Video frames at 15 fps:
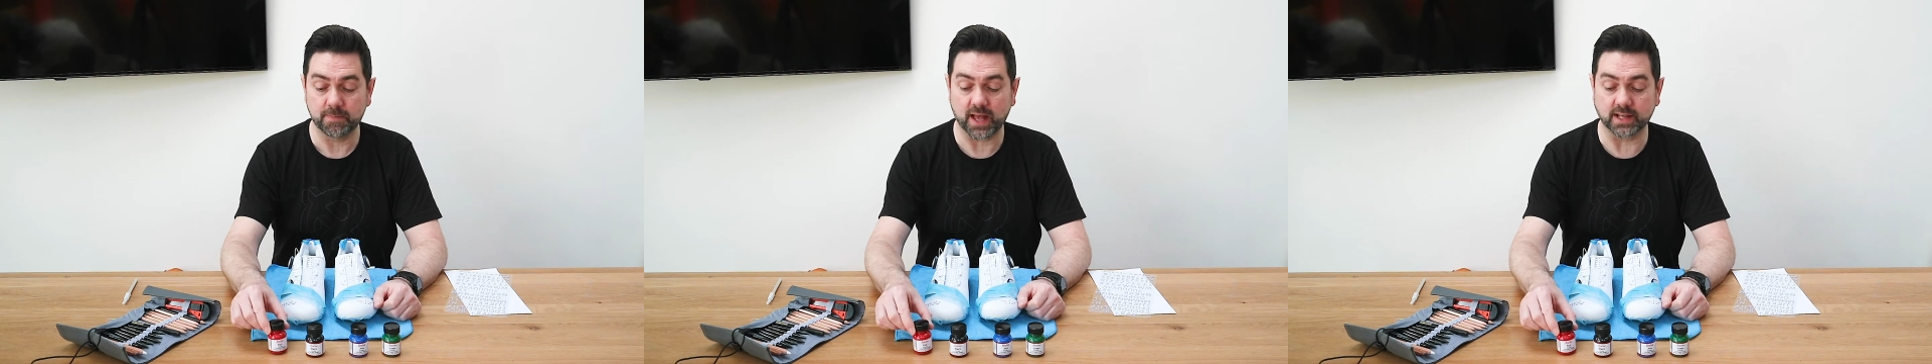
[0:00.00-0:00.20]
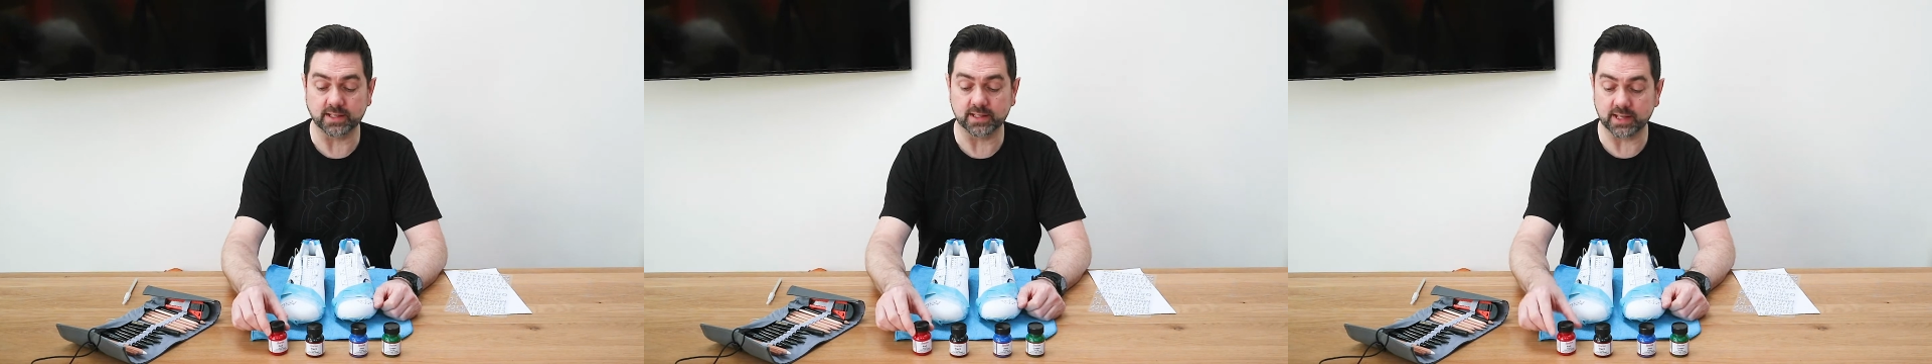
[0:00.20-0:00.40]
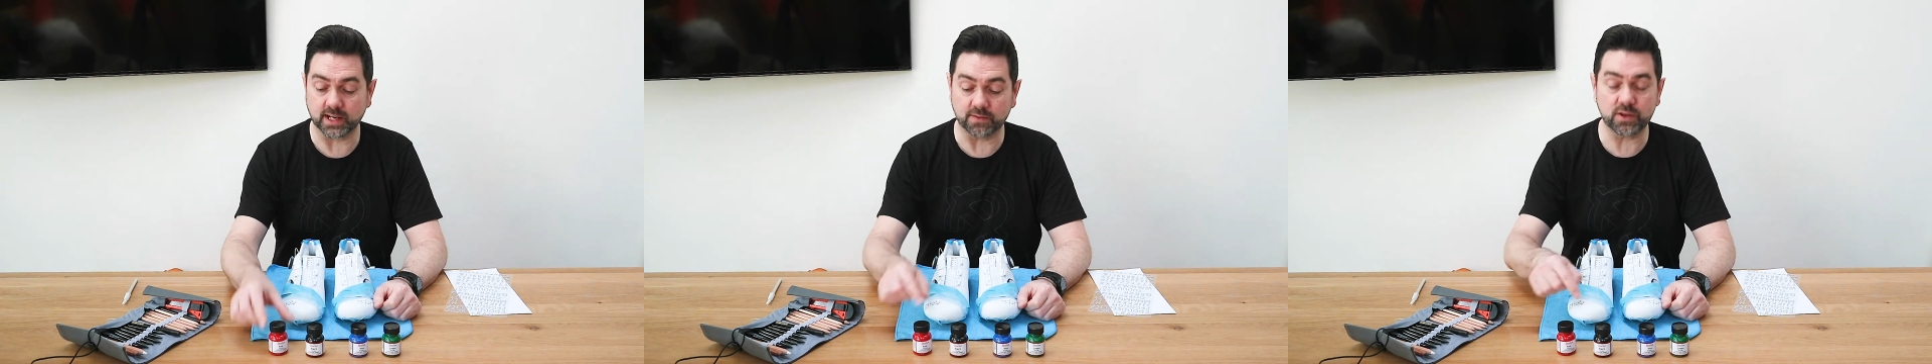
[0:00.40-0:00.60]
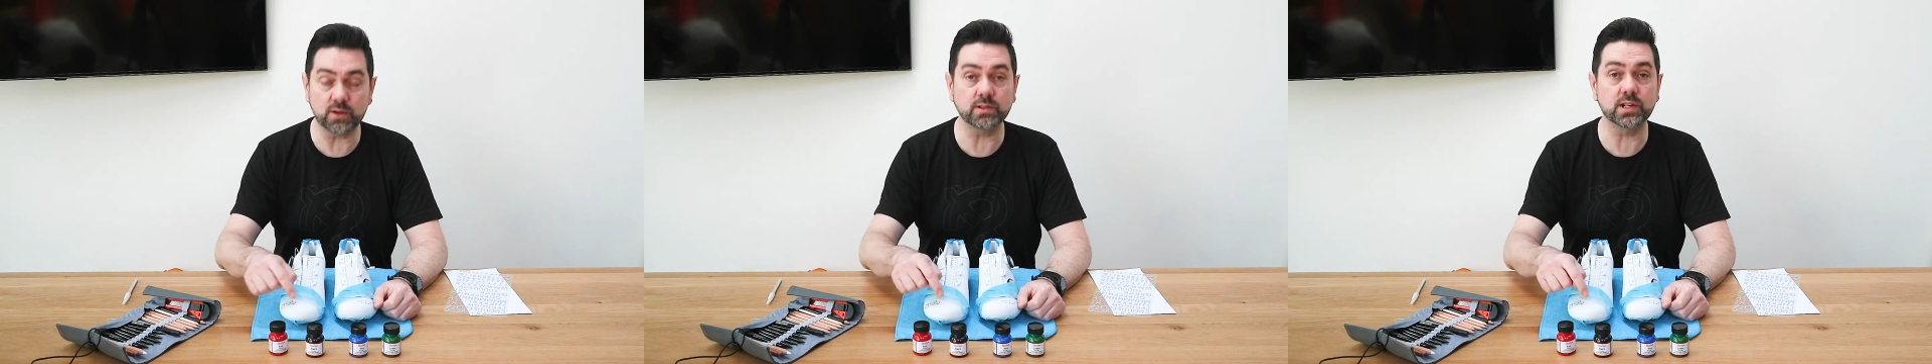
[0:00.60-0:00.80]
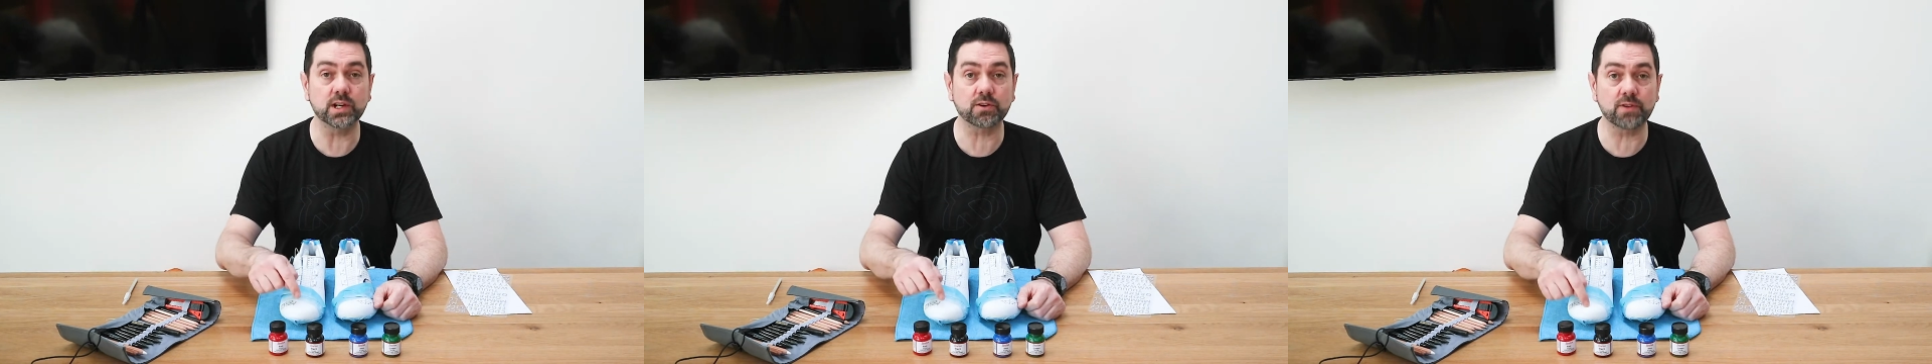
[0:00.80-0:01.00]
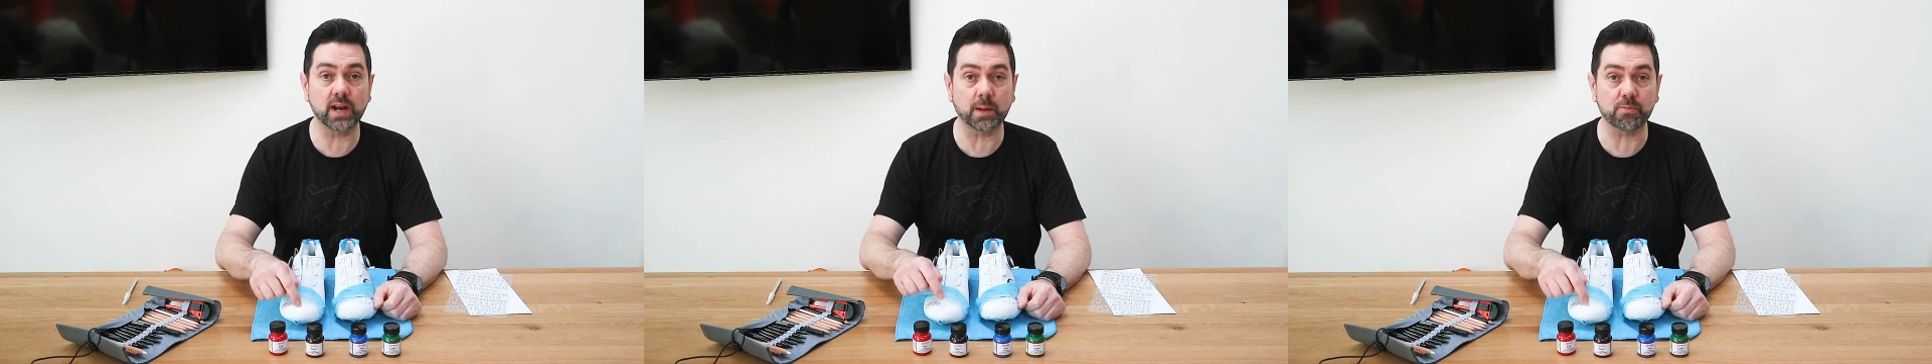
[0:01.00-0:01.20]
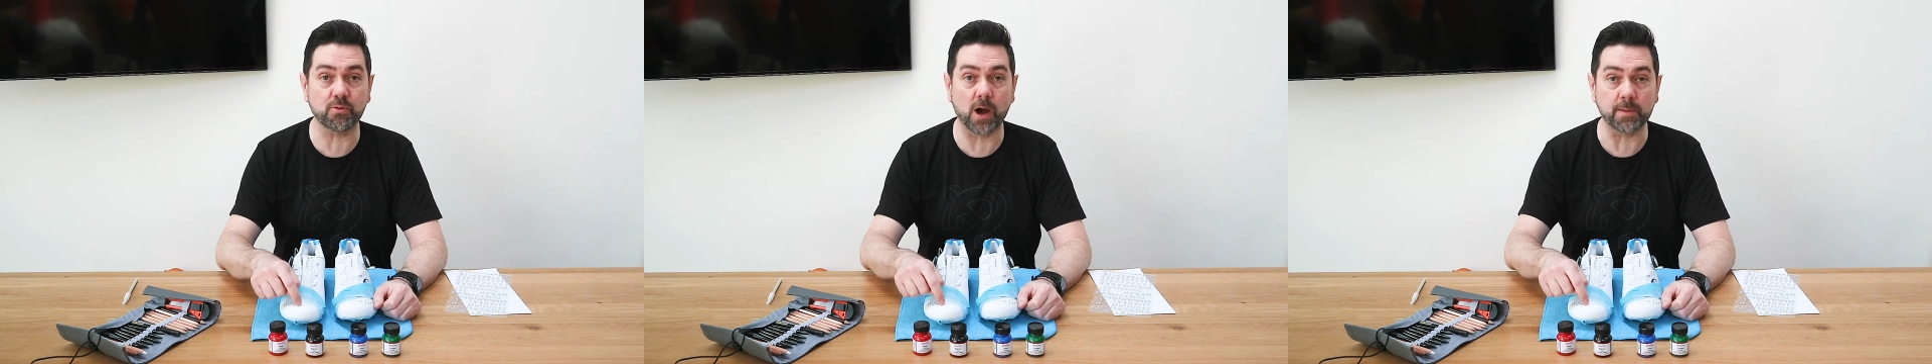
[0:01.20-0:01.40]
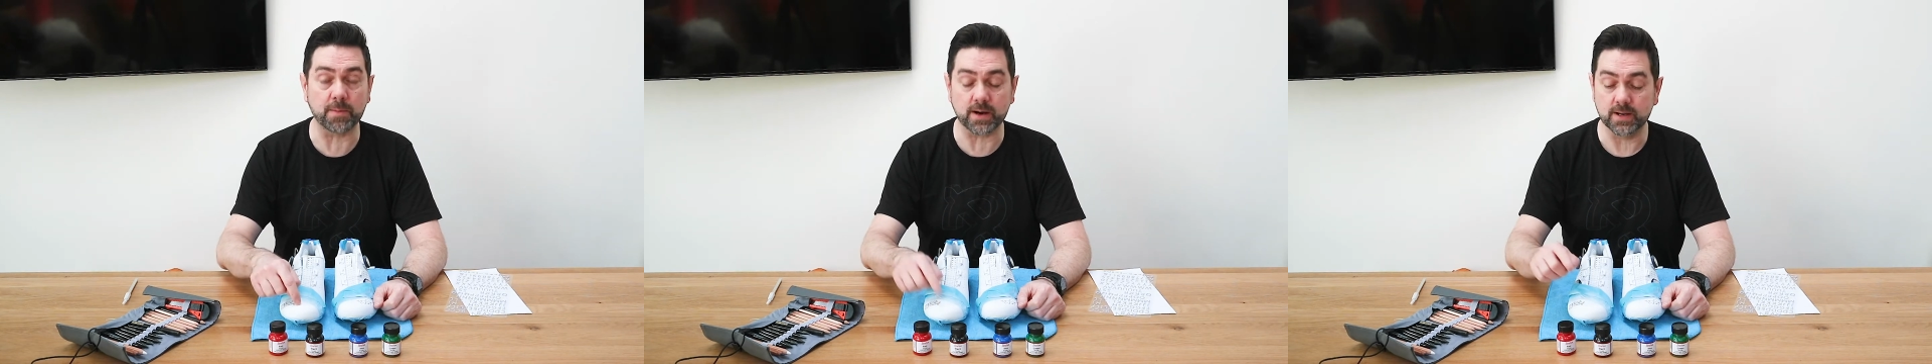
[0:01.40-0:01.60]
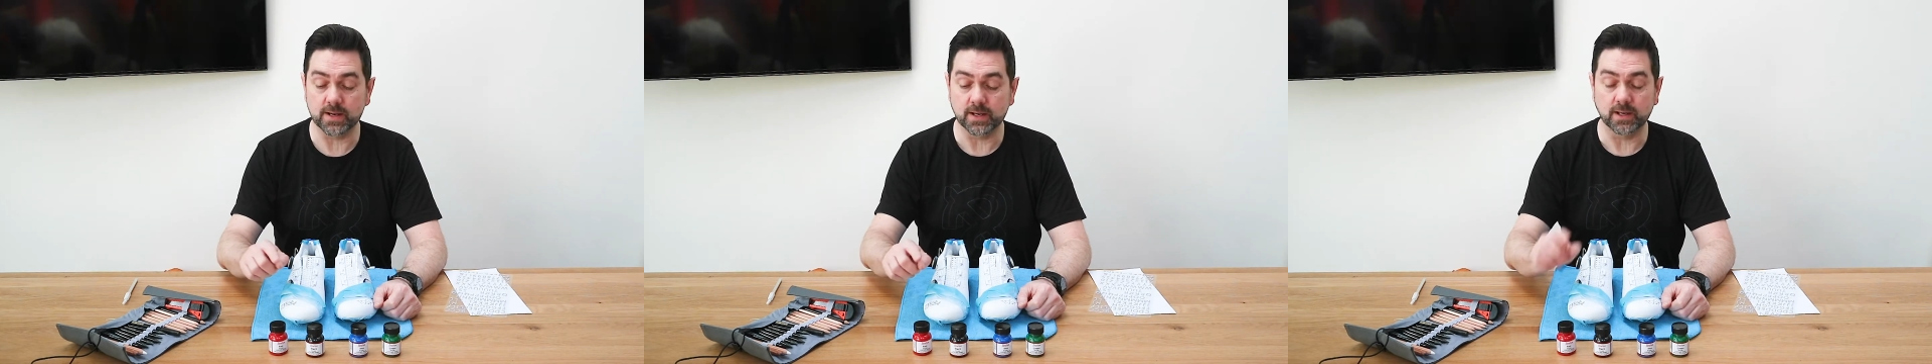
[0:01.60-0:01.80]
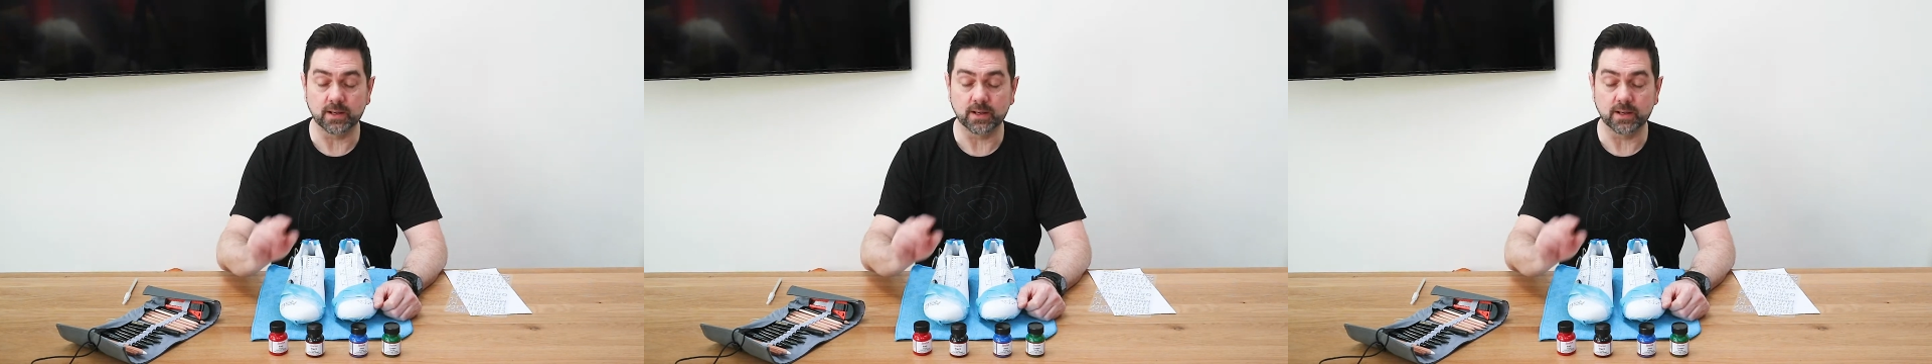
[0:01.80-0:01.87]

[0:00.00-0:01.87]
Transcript: As I said, I've used an acrylic primer,